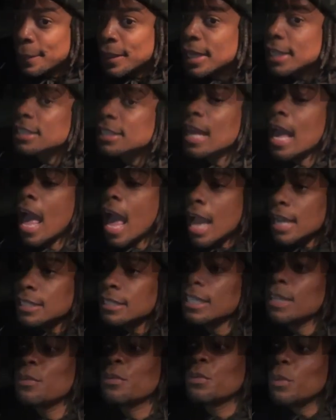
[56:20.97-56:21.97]
but it's
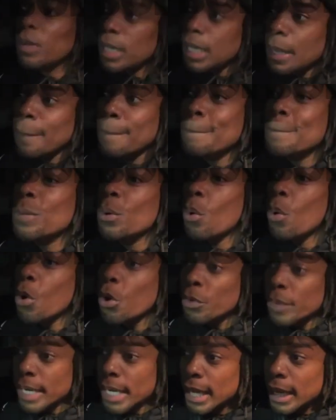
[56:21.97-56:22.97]
actually really
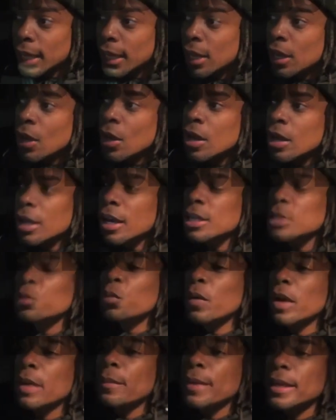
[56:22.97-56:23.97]
boring.
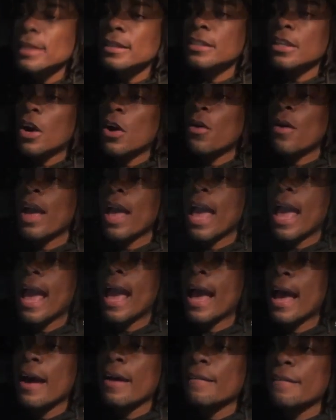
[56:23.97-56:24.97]
Cause women don't
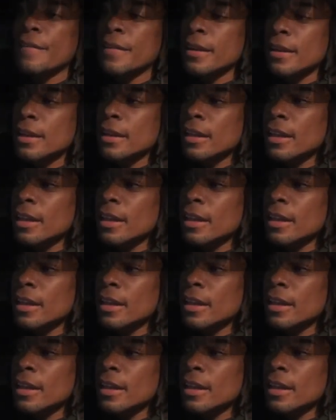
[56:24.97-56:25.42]
have,